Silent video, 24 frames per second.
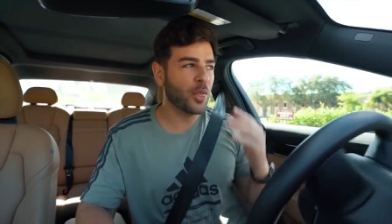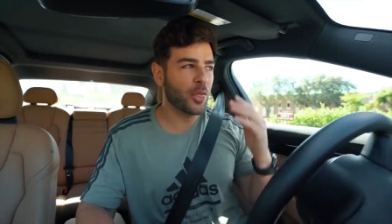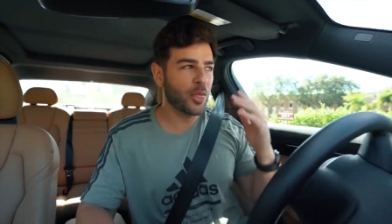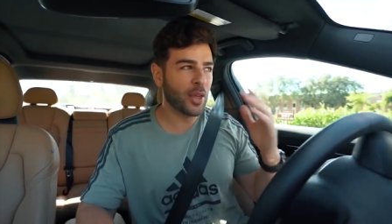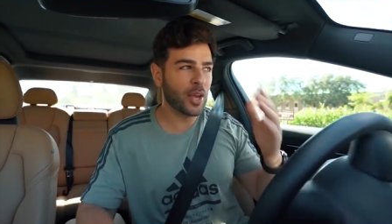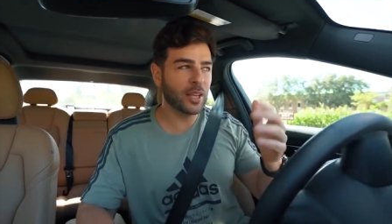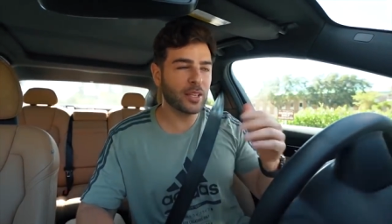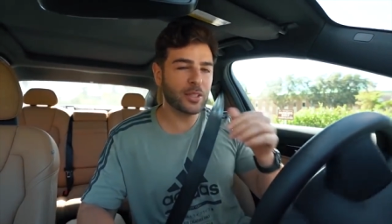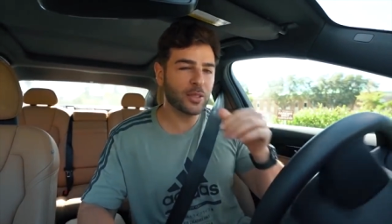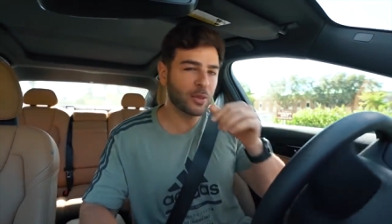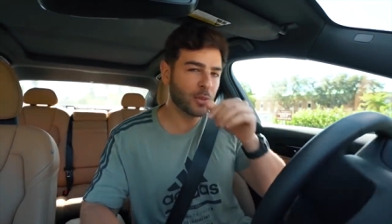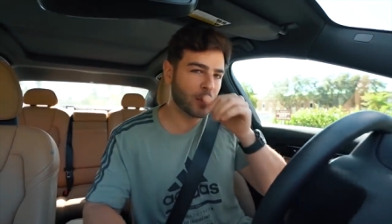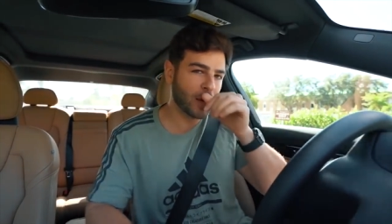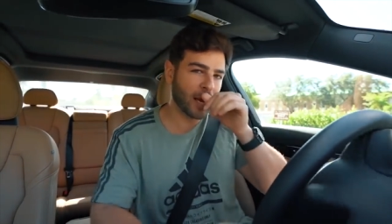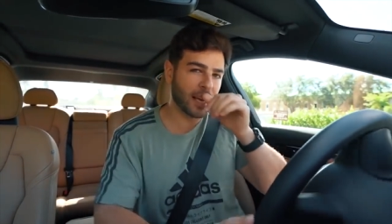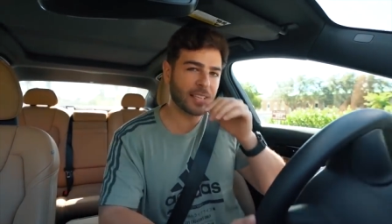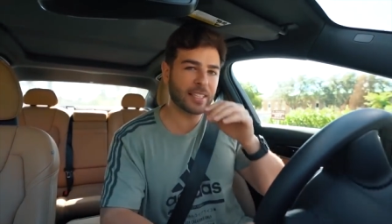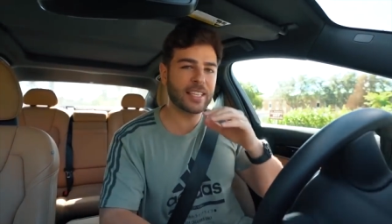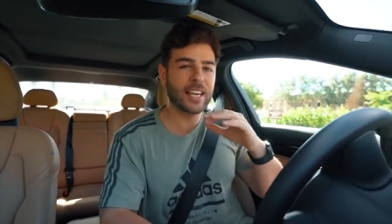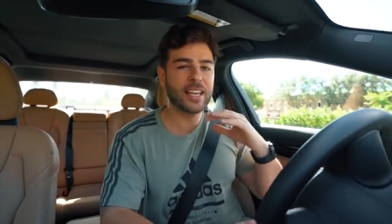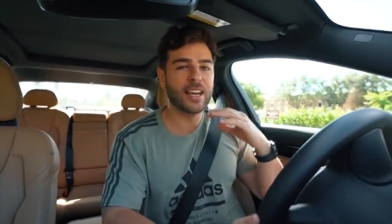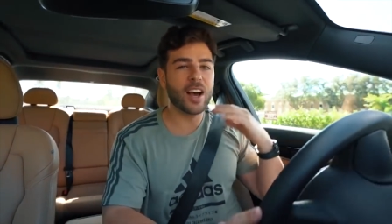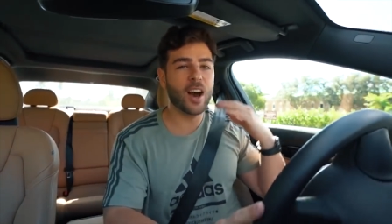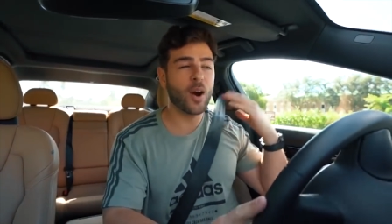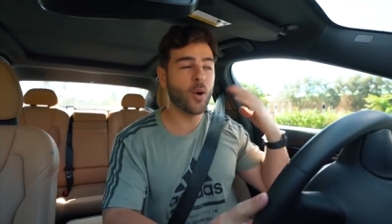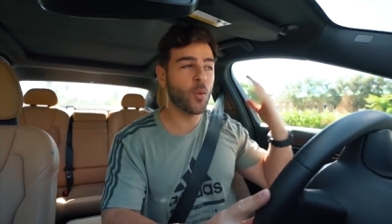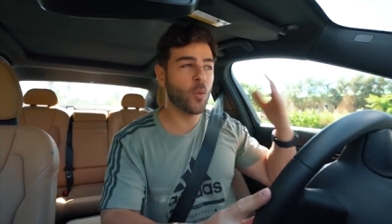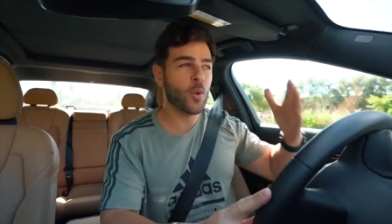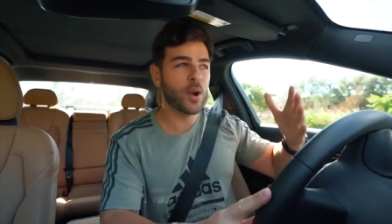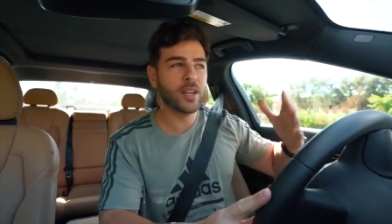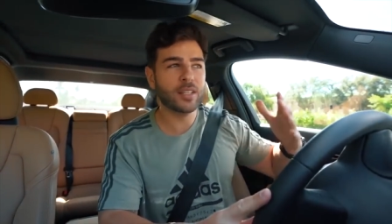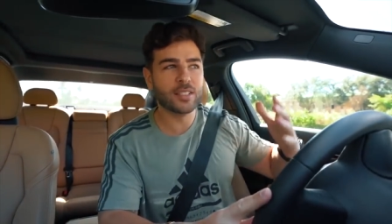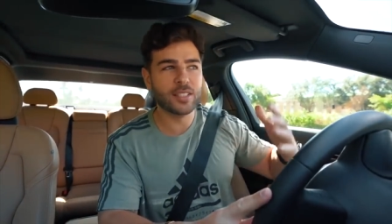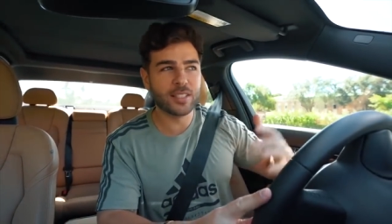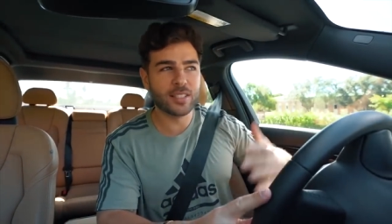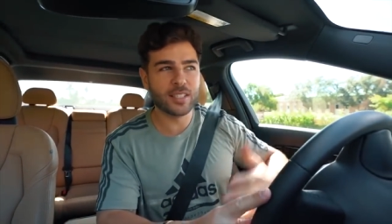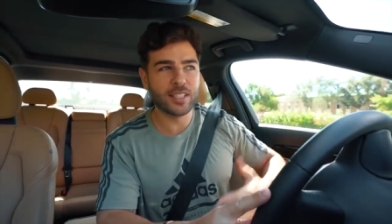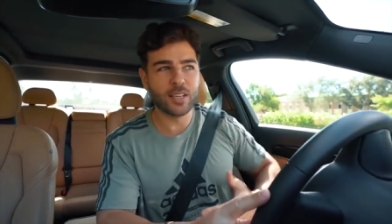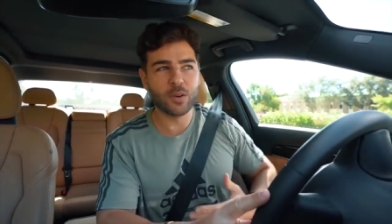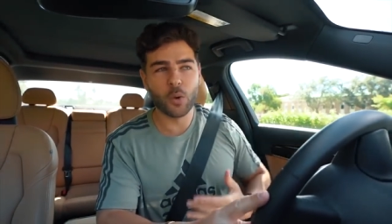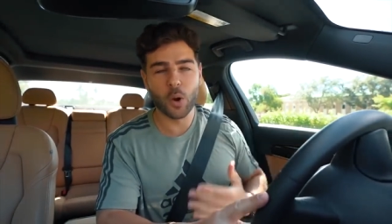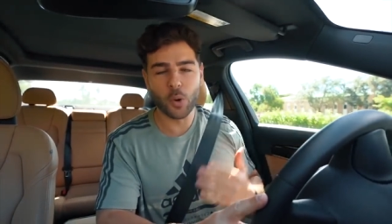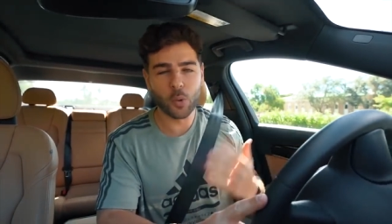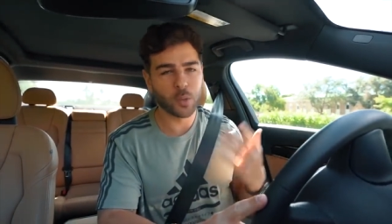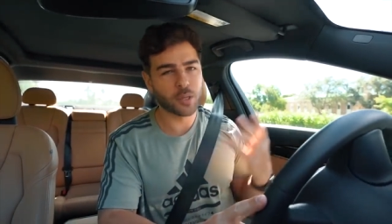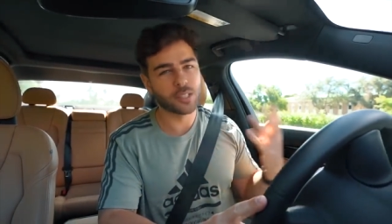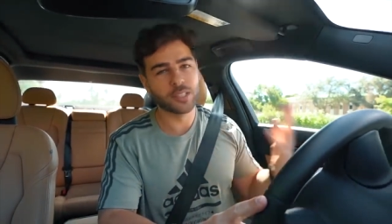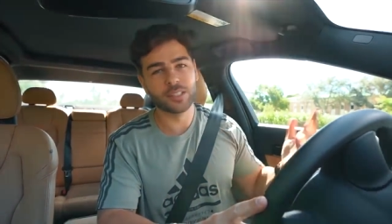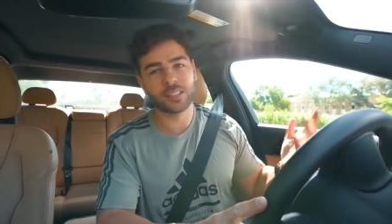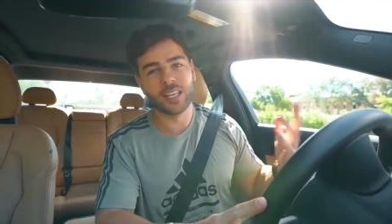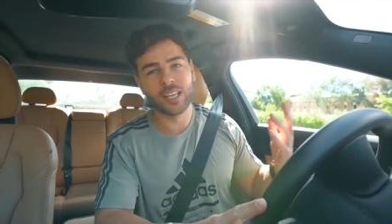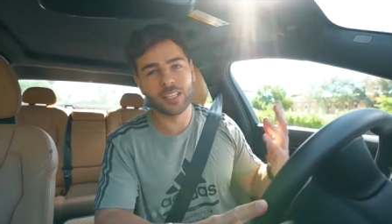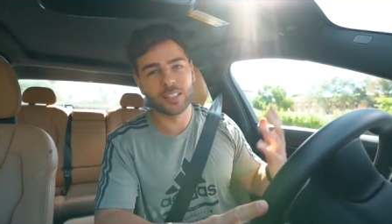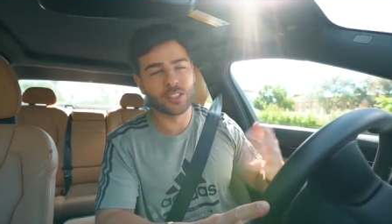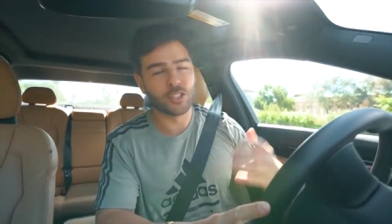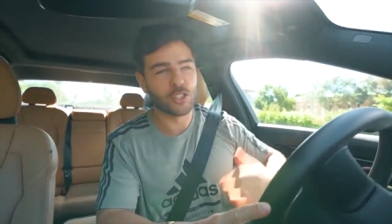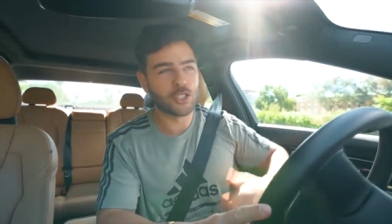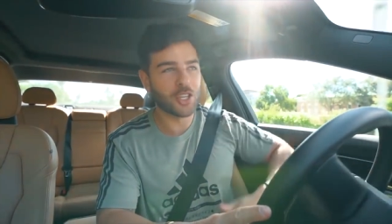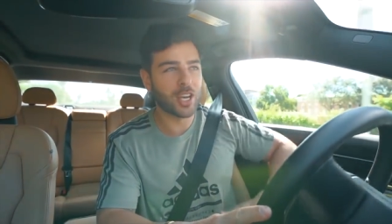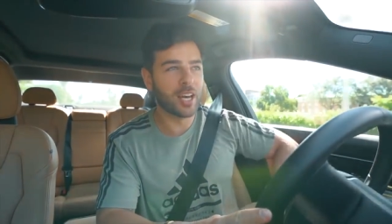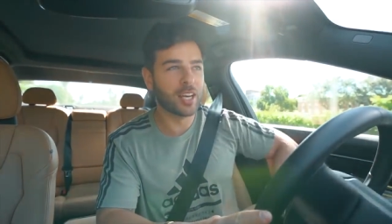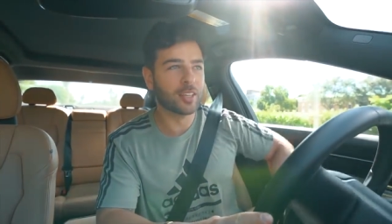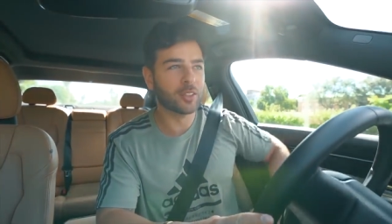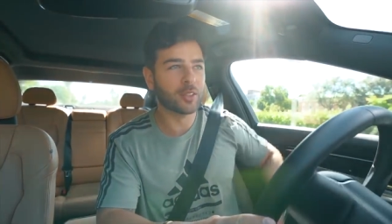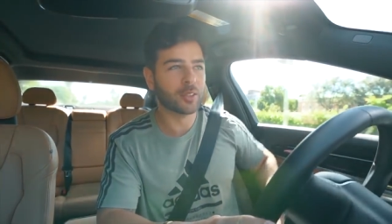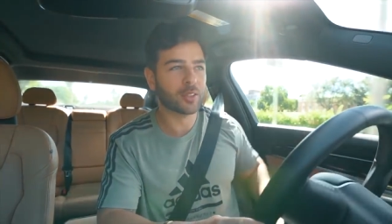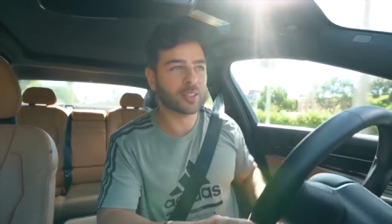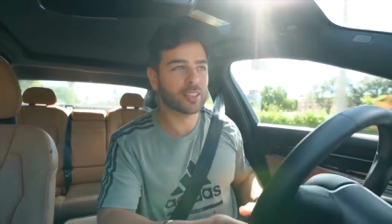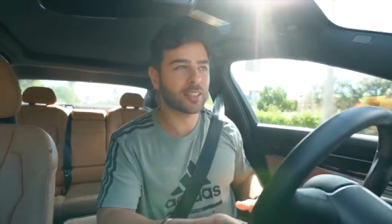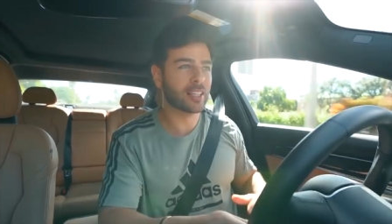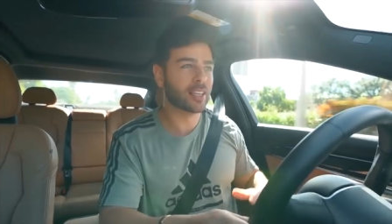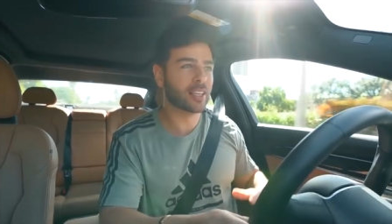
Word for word: Thank you. I cannot wait to see where we're gonna take this channel.